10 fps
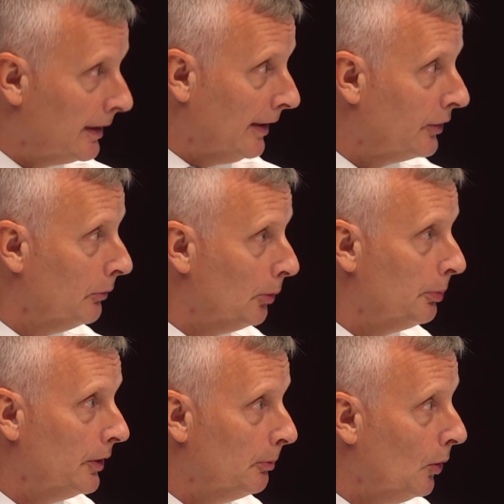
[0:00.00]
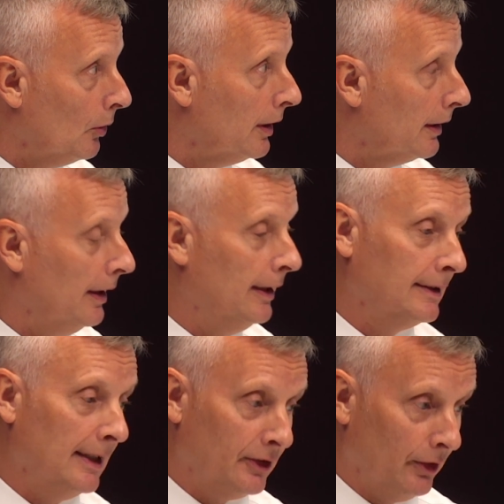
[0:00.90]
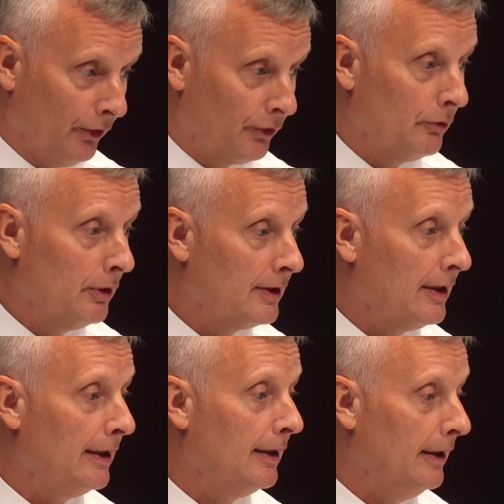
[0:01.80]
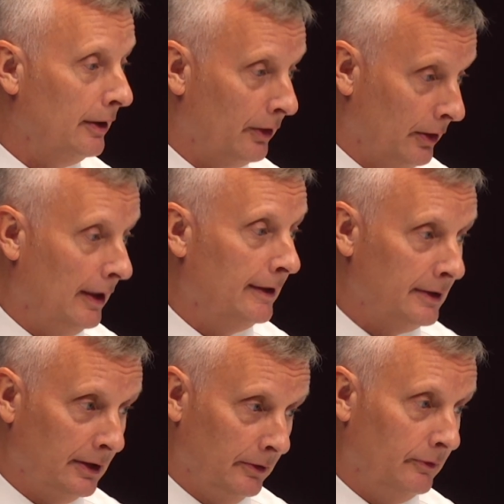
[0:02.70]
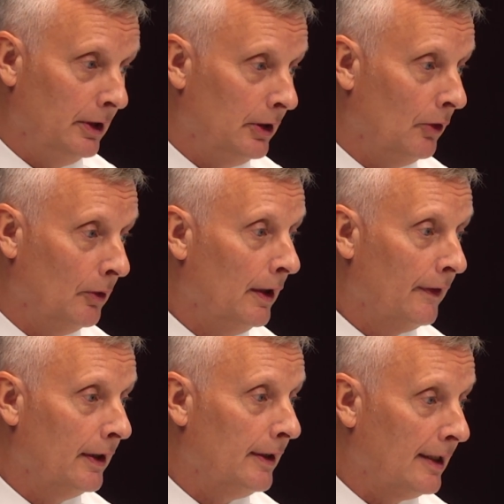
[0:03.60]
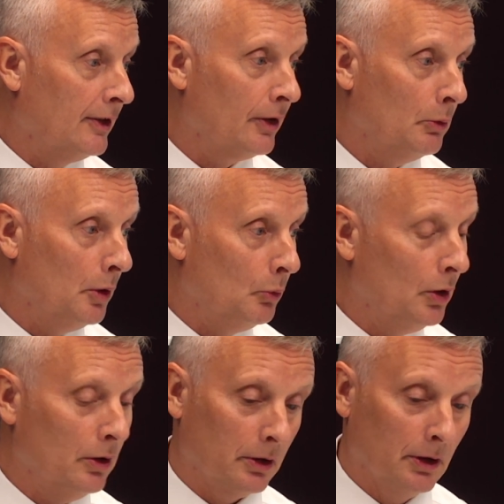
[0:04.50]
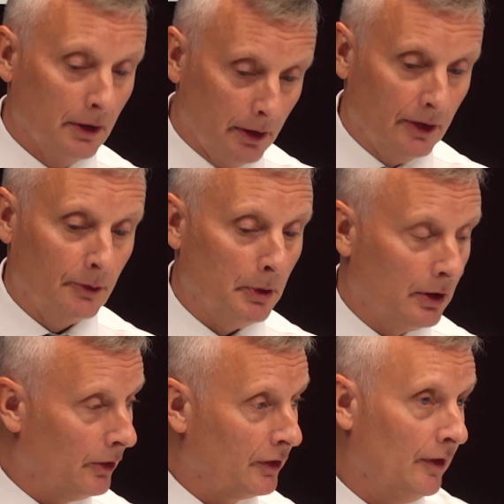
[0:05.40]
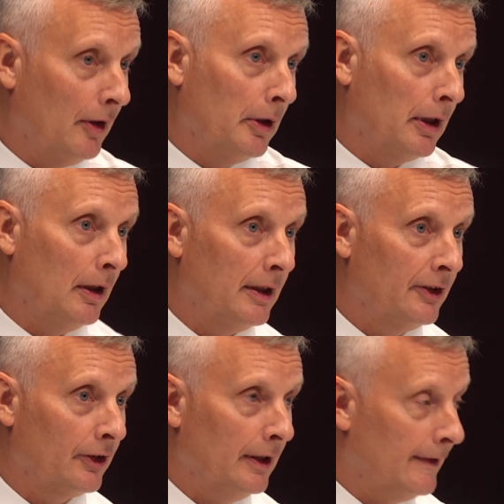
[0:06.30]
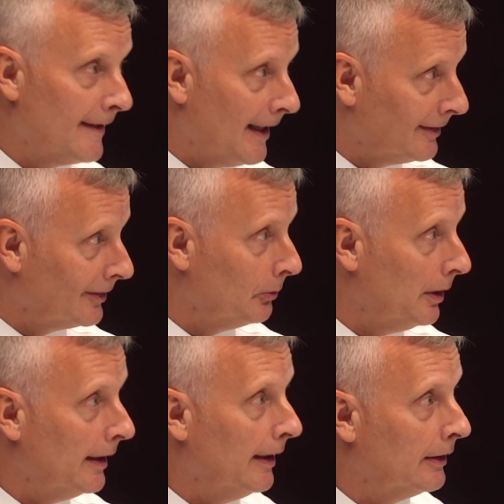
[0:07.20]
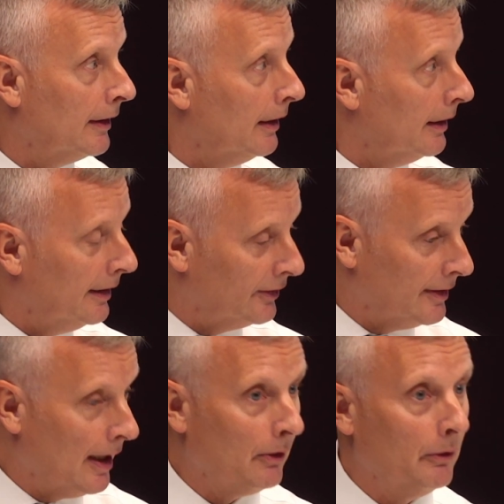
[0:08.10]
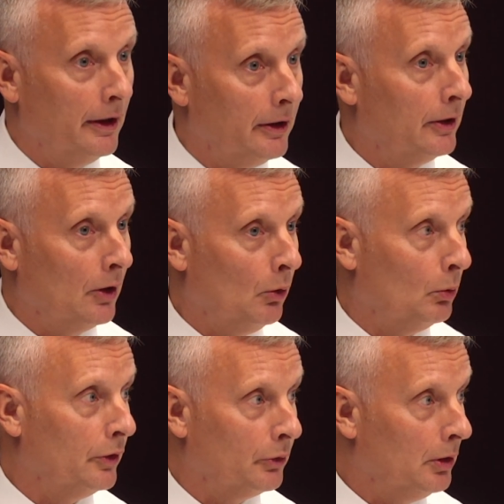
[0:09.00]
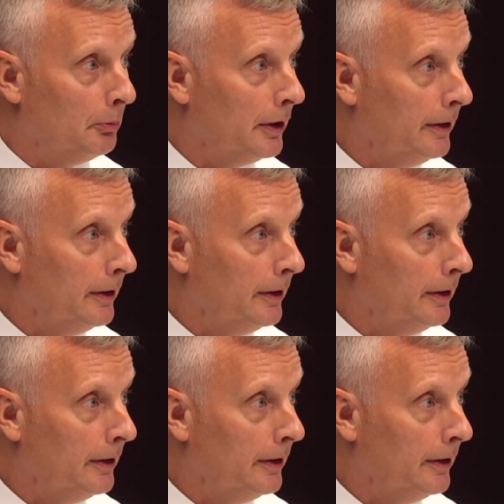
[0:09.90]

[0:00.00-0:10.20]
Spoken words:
gets you up in the morning and gets you through the day, and you know, the nights that we work is because of our clients, and that's the way it is now and it always will be.